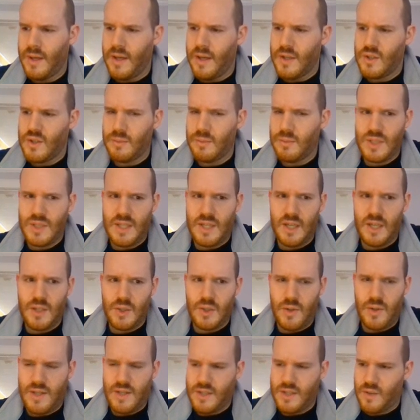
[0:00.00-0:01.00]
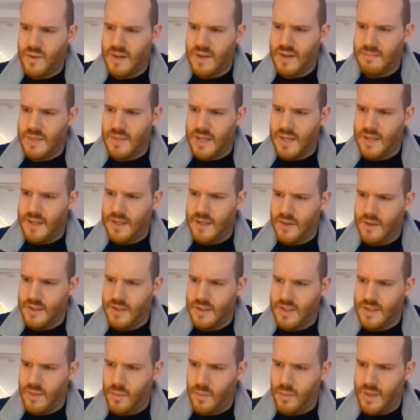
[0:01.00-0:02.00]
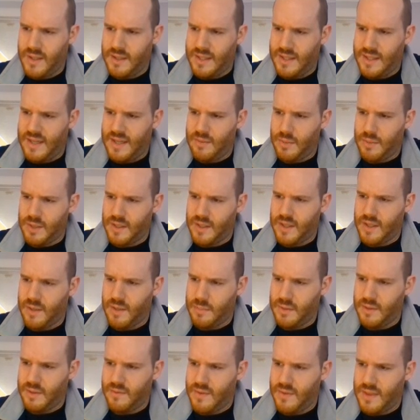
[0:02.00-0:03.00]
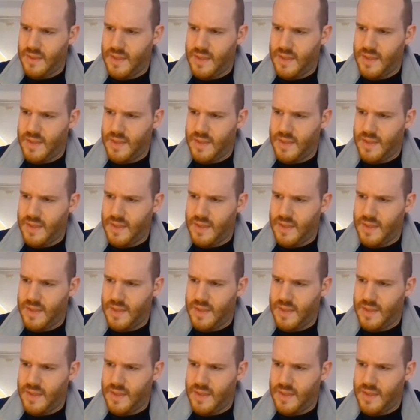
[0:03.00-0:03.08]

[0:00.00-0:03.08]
So I'm just going to transcribe that here because I want to label a couple of